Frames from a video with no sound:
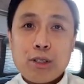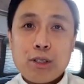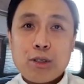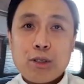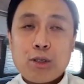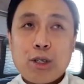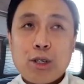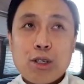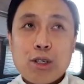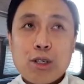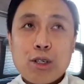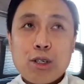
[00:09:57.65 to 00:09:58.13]

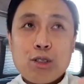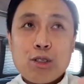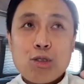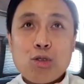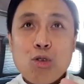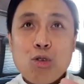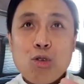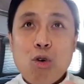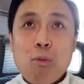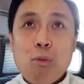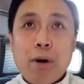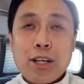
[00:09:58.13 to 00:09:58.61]
There's
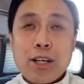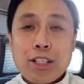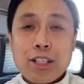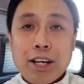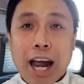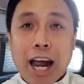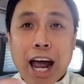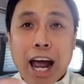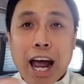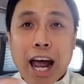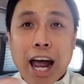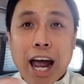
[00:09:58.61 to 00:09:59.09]
so
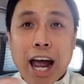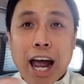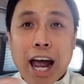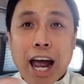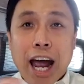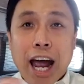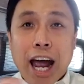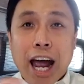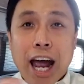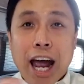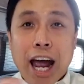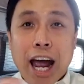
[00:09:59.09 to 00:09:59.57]
much apps